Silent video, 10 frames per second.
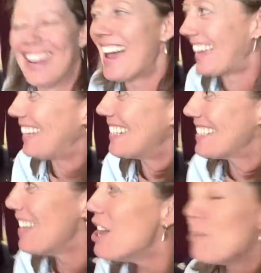
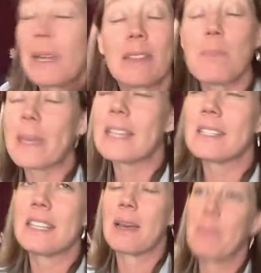Right. But the
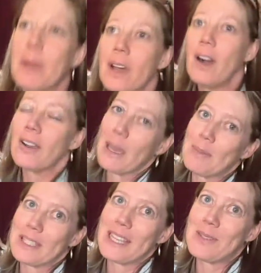biggest tip, okay,
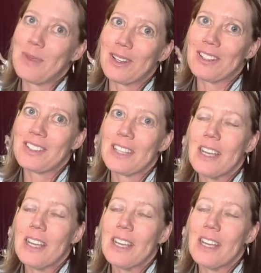besides mirrors,